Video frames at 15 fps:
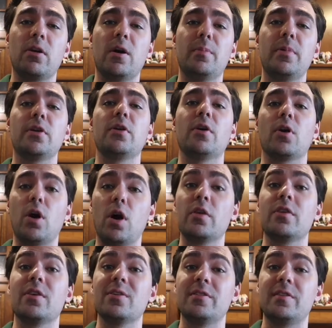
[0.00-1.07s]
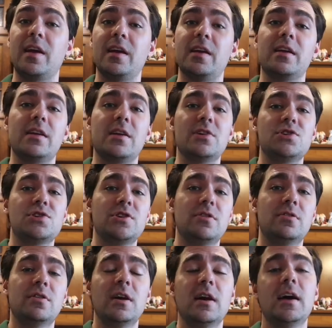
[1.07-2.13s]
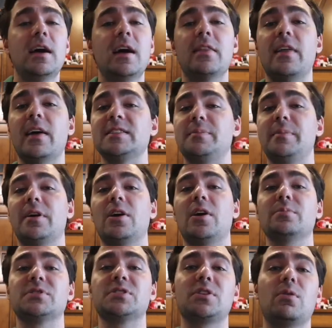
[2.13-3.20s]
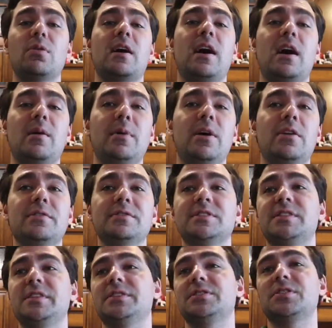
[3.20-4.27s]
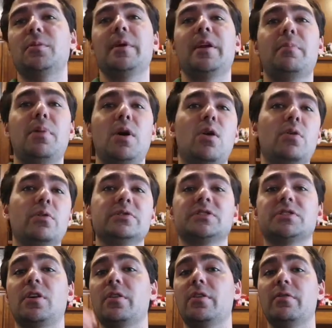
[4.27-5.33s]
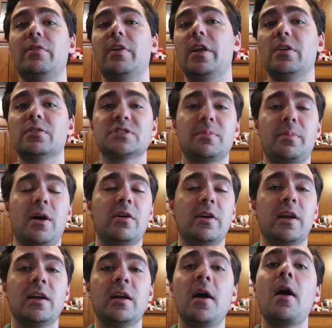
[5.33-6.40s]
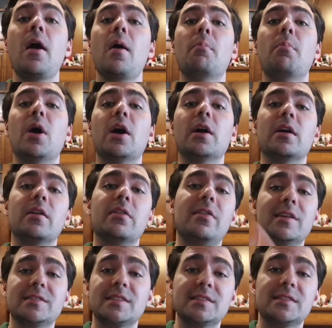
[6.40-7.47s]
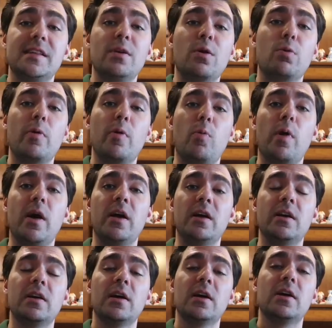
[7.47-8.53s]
up your other data issue that's become so common. You see so many posts, other videos about it, but this is the only way